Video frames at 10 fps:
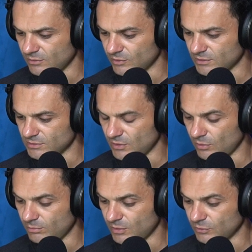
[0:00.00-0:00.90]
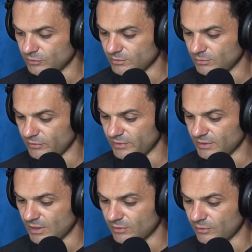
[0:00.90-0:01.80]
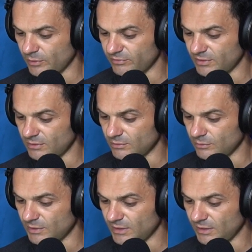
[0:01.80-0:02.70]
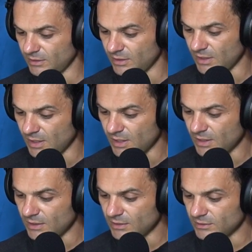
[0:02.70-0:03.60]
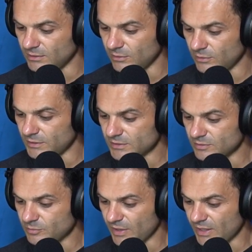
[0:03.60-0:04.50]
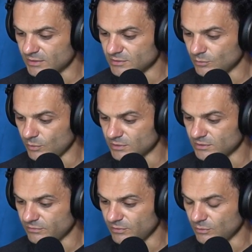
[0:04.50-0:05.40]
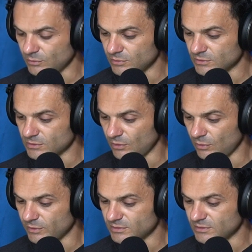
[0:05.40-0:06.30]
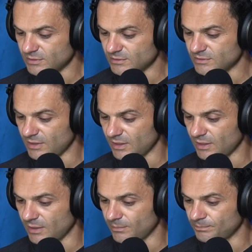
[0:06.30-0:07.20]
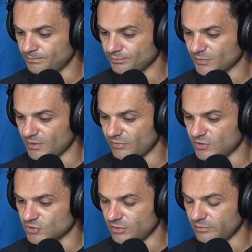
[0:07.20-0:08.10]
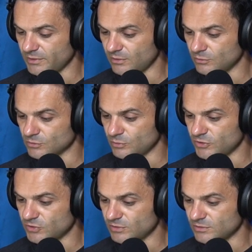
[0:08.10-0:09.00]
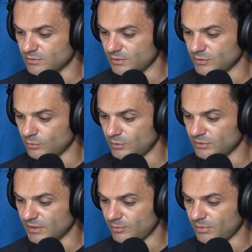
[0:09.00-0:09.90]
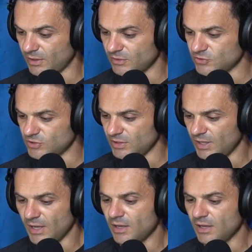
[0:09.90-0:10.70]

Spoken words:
on a slow boat moving down a river? Really? The only decent past was the few soloists singing. The French government owes Christians around the world an apology.